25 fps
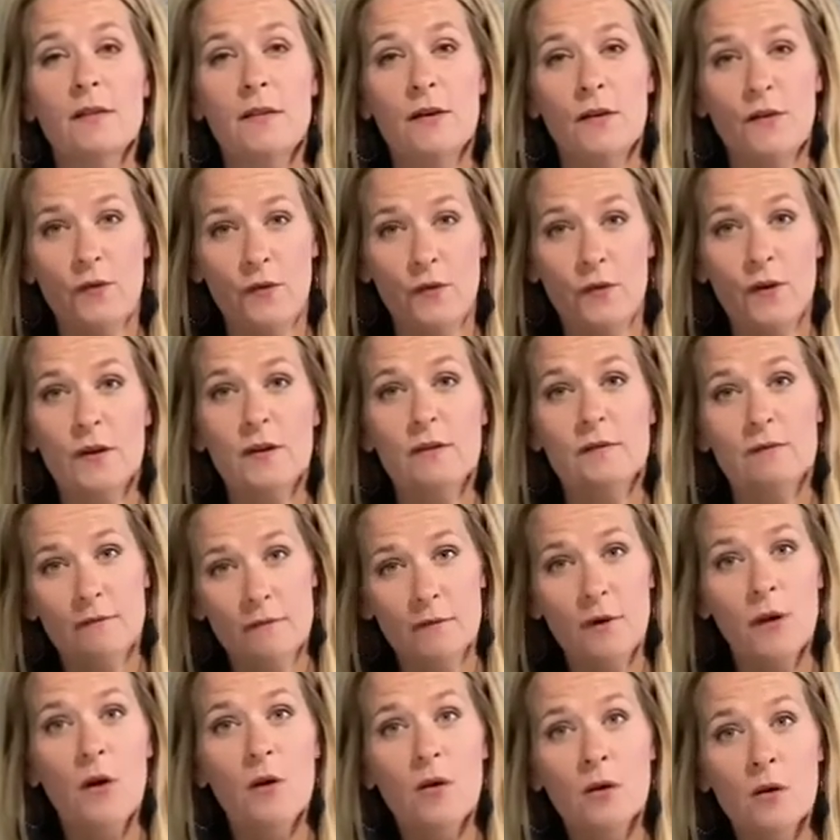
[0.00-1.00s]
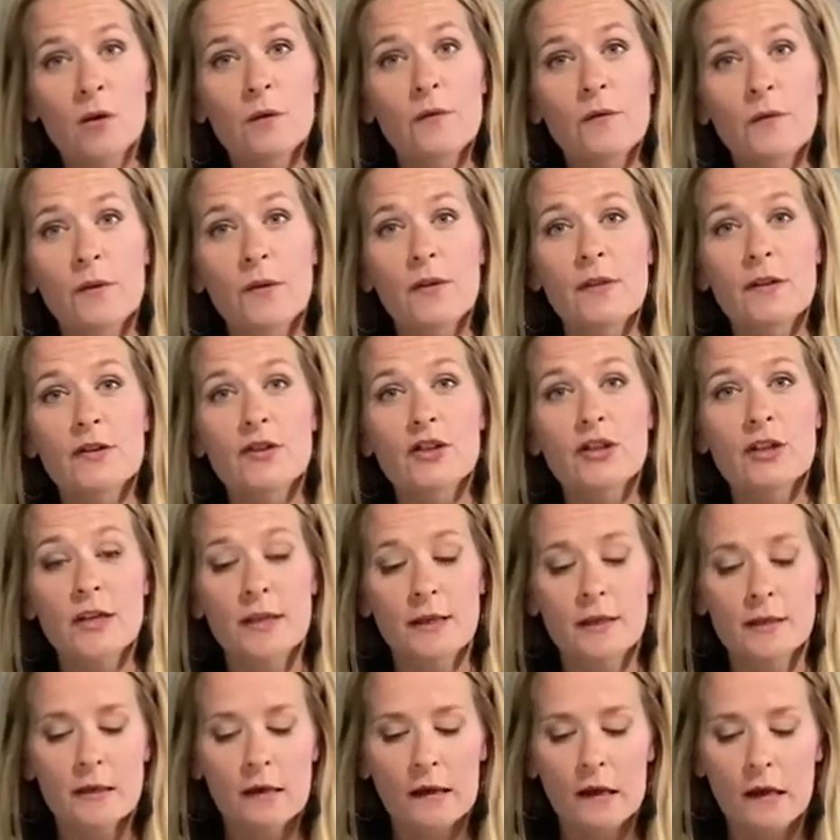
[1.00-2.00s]
the foot for the
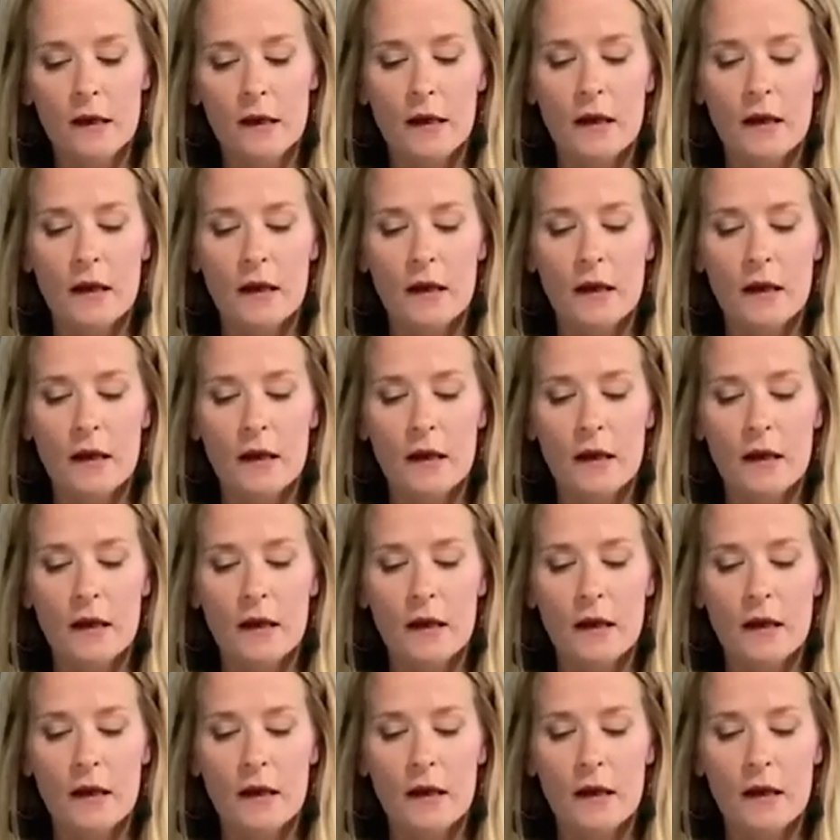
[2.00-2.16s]
jean.